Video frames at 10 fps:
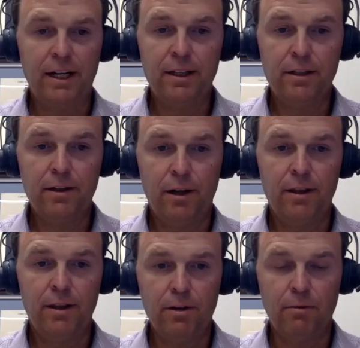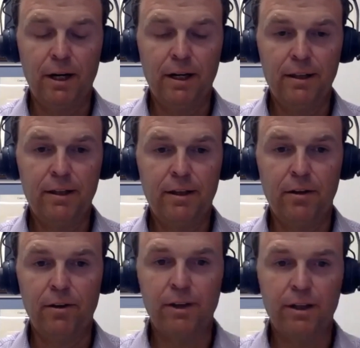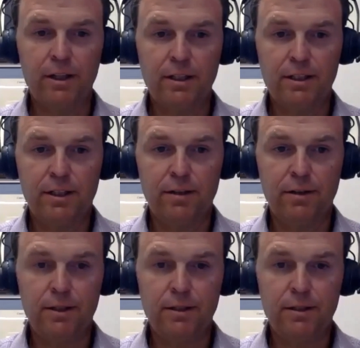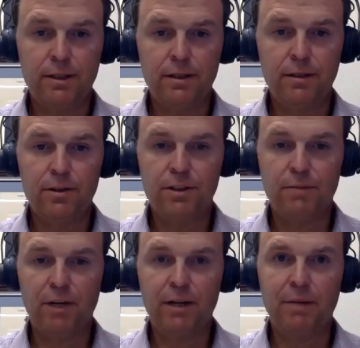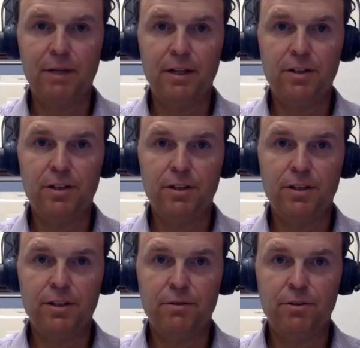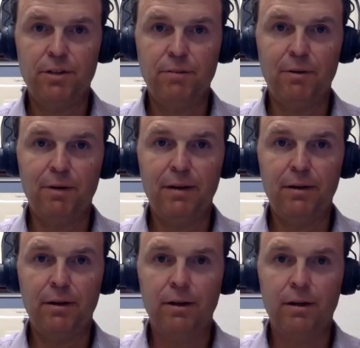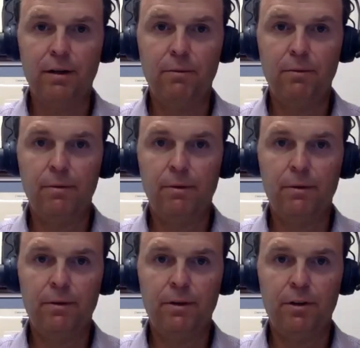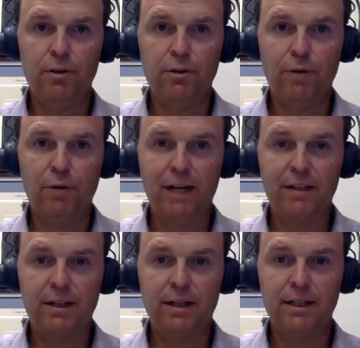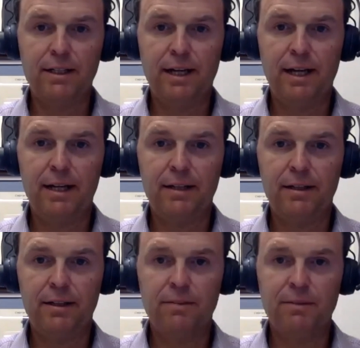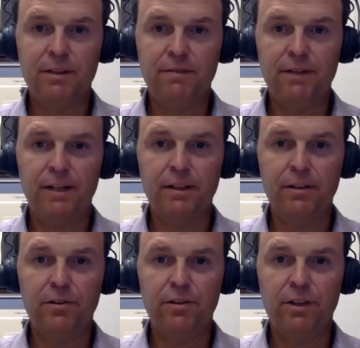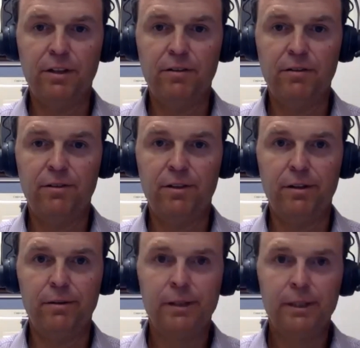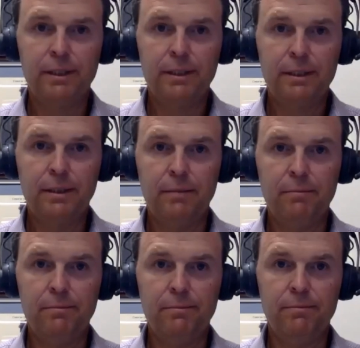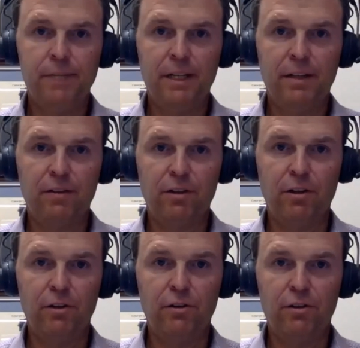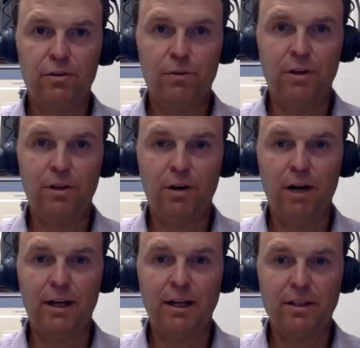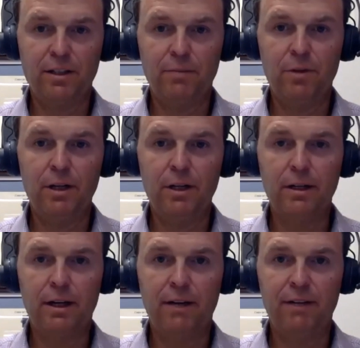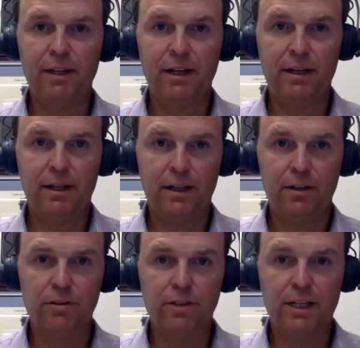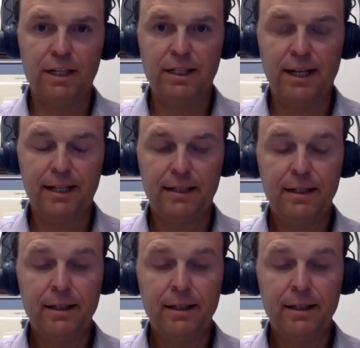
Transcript: I think you, I think you're right. I think the other thing to consider is uh, there's some recommendations to Jim around uh, you know direct contact, and it's been defined loosely as you know um, being as close as to where you're hugging someone and having that kind of close contact.